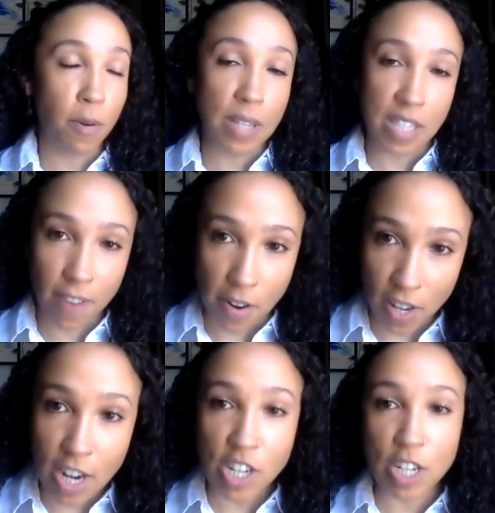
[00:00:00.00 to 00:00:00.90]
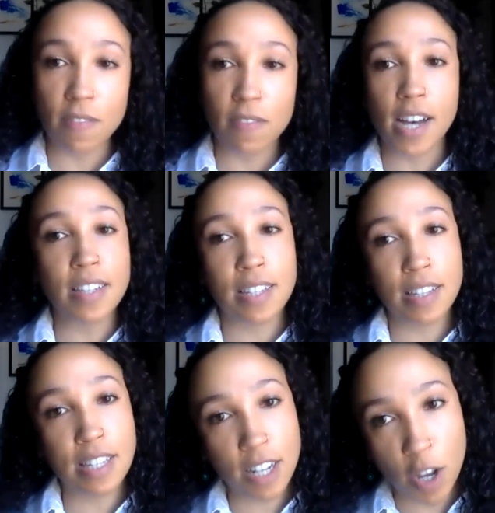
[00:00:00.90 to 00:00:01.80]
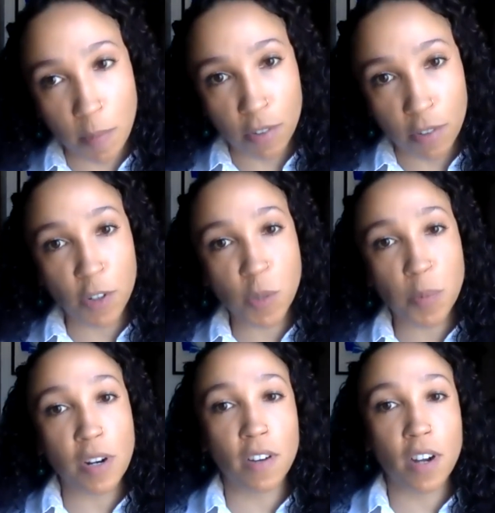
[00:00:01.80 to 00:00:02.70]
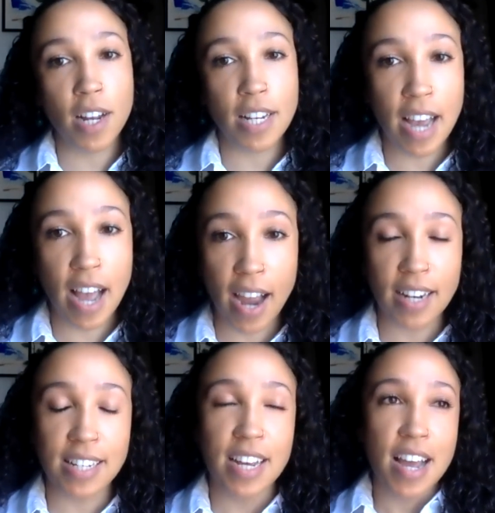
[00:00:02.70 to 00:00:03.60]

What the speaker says: it's the foundation of the health system, the first point of contact.